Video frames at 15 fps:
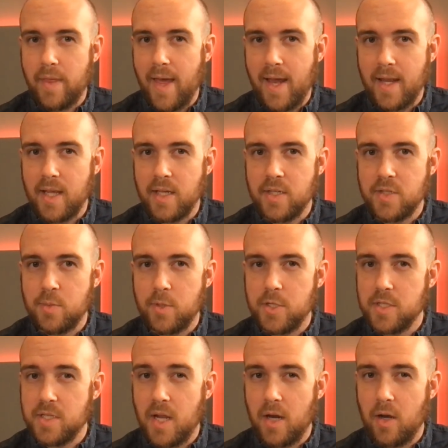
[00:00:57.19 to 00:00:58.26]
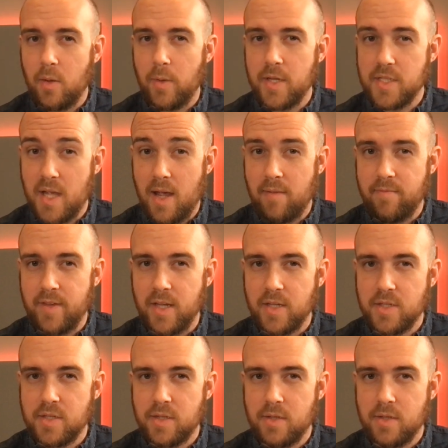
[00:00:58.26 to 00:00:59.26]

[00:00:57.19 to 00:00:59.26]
that is, which is not always obvious.